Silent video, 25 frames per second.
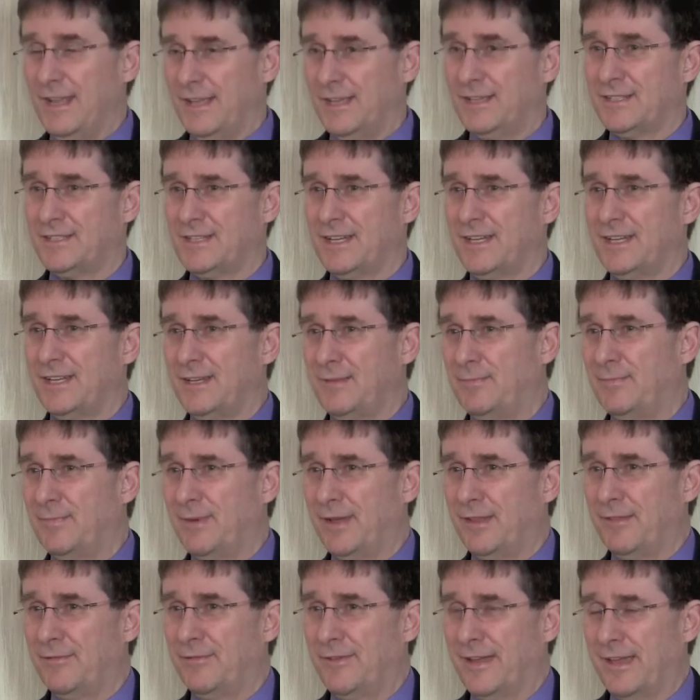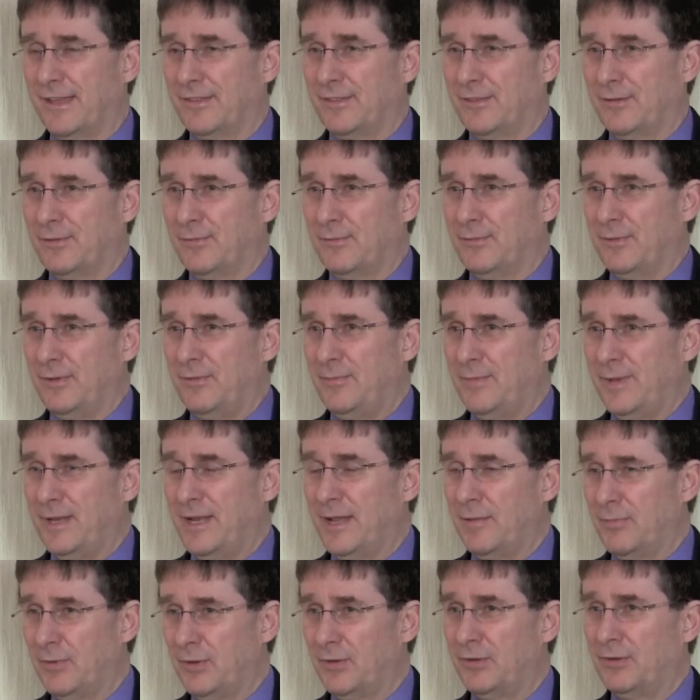excited by the fact that we've been
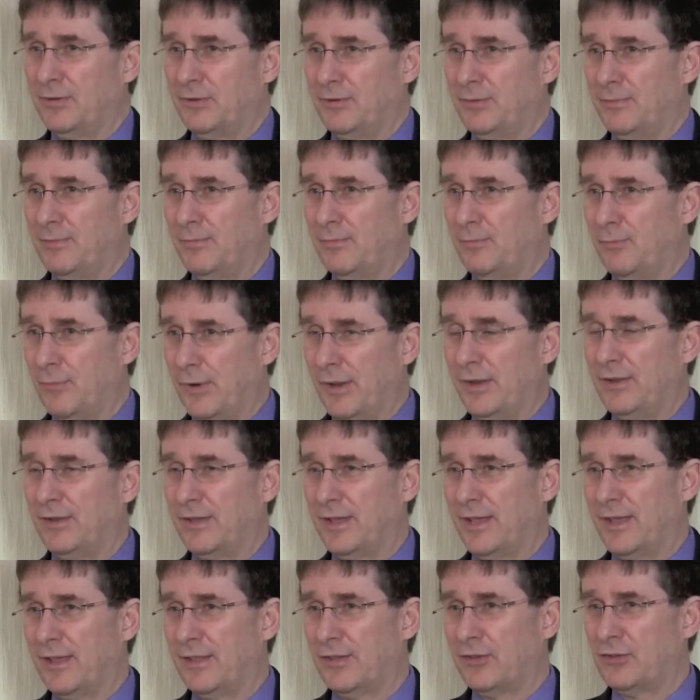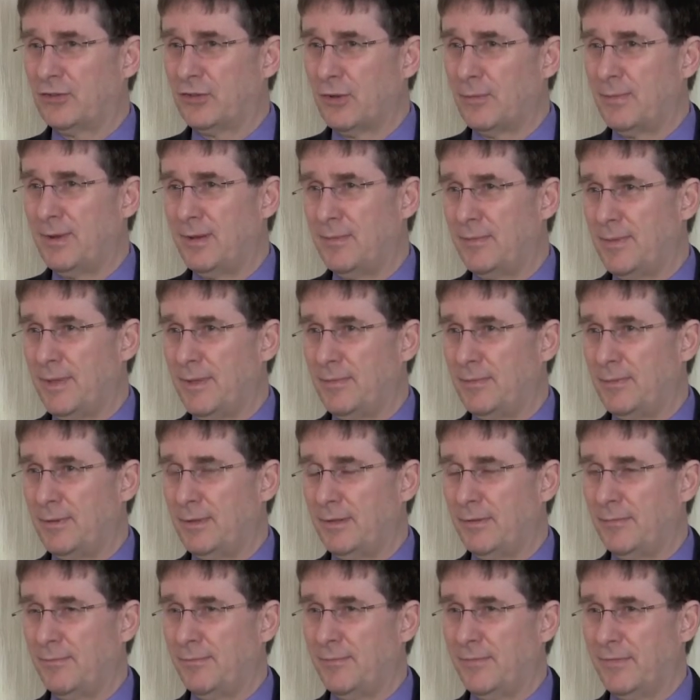able to bring together so many
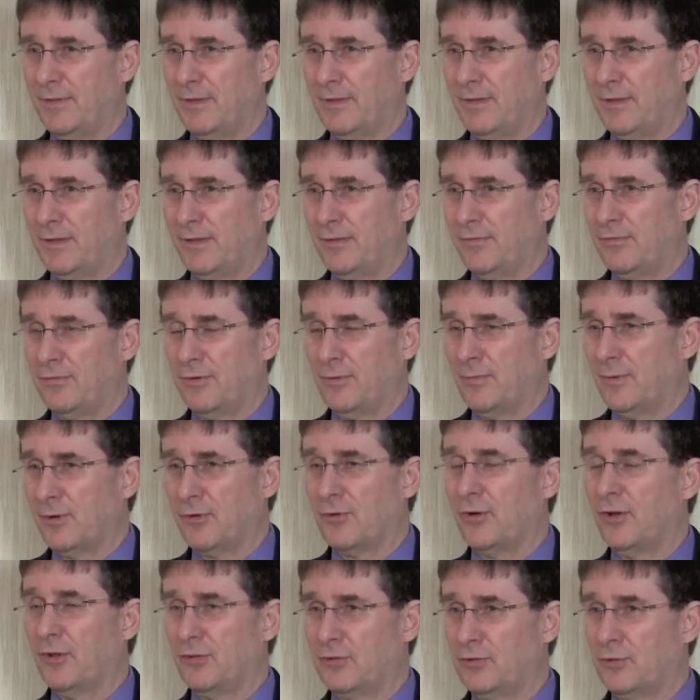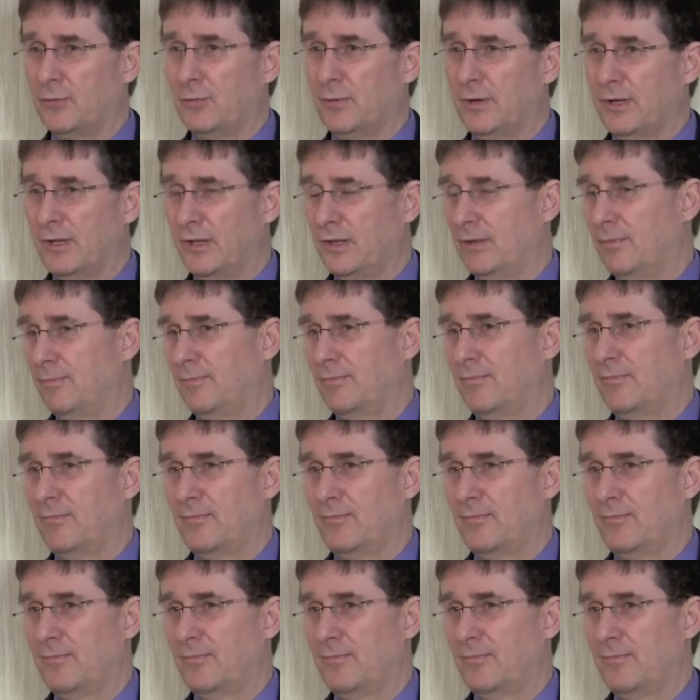people from across the world,